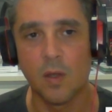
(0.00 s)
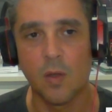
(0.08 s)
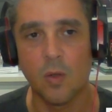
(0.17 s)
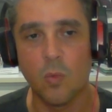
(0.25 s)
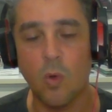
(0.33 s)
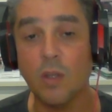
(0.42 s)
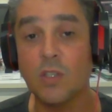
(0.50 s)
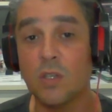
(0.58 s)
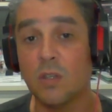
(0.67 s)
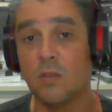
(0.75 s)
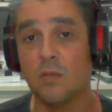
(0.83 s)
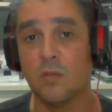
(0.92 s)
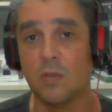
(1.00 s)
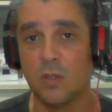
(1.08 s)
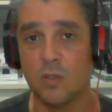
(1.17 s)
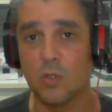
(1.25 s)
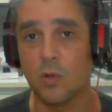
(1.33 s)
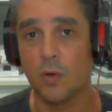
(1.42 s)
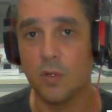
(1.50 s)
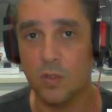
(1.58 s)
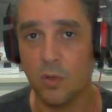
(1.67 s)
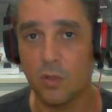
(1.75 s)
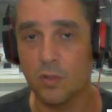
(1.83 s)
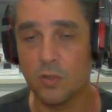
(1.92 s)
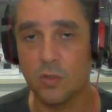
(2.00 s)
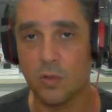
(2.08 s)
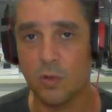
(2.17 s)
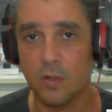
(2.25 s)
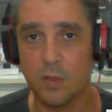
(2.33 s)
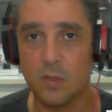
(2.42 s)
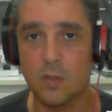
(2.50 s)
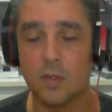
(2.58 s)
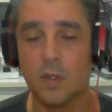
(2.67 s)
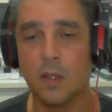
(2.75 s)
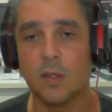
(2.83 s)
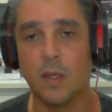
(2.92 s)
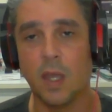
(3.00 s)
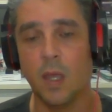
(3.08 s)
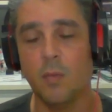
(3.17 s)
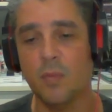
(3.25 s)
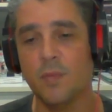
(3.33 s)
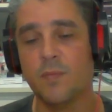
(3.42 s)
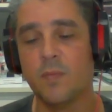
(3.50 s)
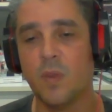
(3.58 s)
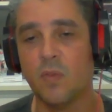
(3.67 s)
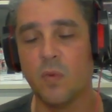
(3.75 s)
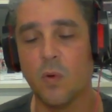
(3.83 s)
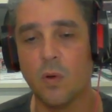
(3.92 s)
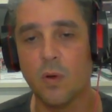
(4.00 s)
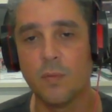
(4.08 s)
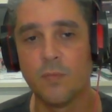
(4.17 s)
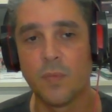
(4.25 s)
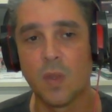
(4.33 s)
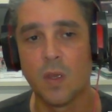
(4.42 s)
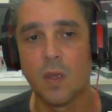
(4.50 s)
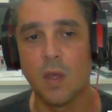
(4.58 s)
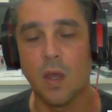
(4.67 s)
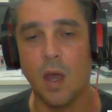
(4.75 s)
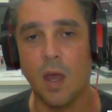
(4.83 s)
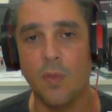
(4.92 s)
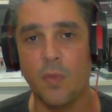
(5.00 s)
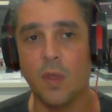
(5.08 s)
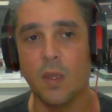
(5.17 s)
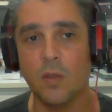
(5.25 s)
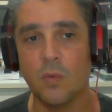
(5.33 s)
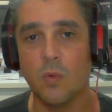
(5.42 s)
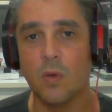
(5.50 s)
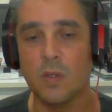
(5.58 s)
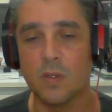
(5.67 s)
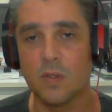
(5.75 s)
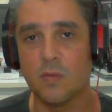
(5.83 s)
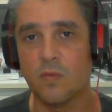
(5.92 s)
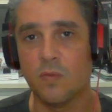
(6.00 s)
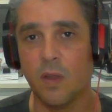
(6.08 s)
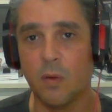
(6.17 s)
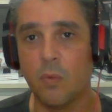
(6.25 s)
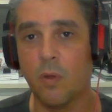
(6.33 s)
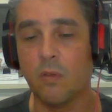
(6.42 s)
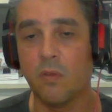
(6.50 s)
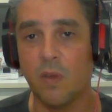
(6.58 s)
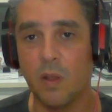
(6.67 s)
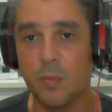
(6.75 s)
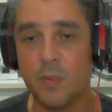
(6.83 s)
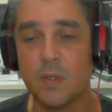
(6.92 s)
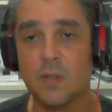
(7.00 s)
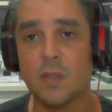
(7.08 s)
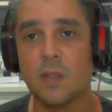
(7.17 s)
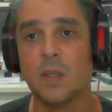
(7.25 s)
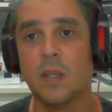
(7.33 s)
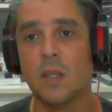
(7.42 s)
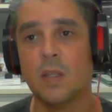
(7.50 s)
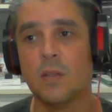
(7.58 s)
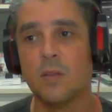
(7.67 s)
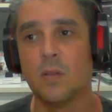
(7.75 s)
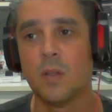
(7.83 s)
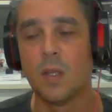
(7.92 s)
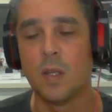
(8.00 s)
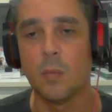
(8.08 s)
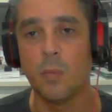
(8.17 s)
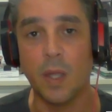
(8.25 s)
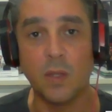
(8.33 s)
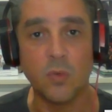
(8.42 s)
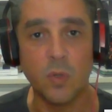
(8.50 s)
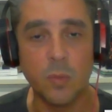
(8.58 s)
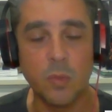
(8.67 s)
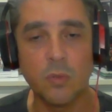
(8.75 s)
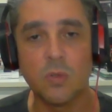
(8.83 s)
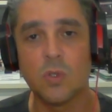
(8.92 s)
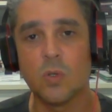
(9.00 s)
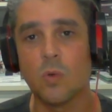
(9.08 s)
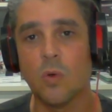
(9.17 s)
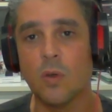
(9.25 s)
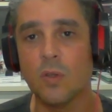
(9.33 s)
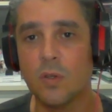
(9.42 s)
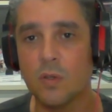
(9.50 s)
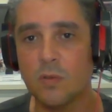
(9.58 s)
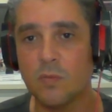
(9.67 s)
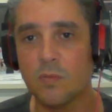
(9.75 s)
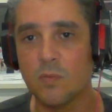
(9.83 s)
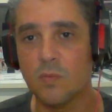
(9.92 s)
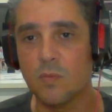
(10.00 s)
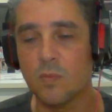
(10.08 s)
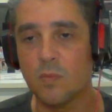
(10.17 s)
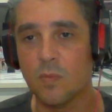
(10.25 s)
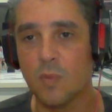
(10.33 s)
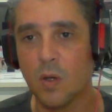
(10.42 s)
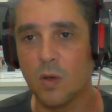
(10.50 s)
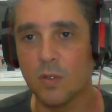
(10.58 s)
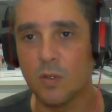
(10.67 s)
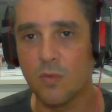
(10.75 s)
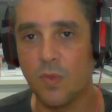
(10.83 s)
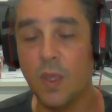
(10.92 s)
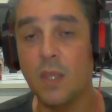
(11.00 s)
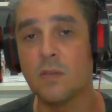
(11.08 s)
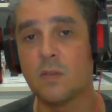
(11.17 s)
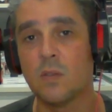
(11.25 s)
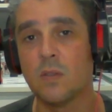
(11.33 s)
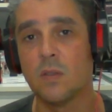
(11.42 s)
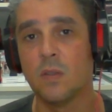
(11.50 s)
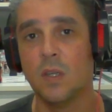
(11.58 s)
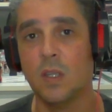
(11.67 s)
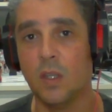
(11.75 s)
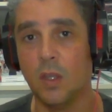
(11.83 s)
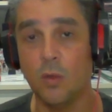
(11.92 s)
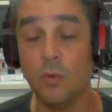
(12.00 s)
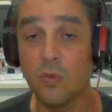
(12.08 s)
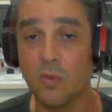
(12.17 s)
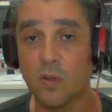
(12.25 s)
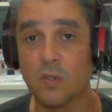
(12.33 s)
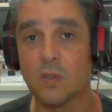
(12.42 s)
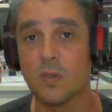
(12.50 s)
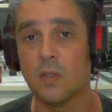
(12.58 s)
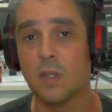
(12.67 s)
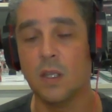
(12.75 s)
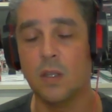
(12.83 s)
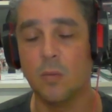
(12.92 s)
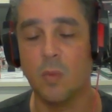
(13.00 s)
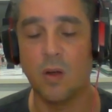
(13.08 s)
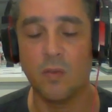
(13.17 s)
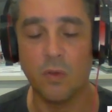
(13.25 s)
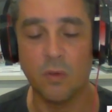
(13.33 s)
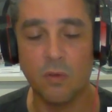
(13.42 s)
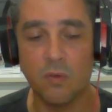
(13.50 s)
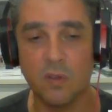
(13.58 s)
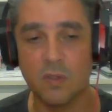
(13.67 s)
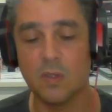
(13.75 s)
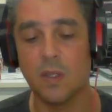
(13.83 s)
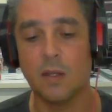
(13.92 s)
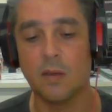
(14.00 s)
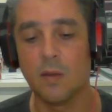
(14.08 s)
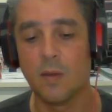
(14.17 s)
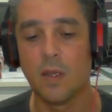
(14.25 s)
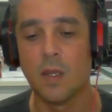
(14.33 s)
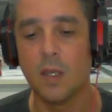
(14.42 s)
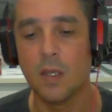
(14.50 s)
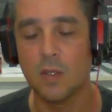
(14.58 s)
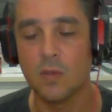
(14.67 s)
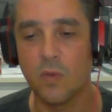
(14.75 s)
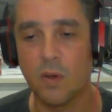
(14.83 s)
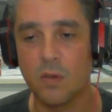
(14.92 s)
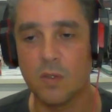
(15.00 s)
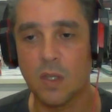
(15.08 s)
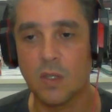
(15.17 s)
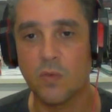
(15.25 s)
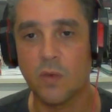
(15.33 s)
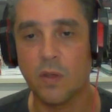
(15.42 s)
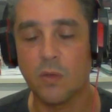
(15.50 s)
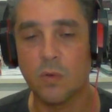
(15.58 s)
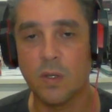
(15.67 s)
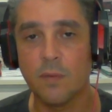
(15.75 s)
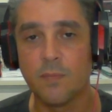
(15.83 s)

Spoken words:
watching the stories, the other stories that came before, I think it was very well developed and pay tribute to other things in the universe, in the Marvel universe, that is very satisfactory,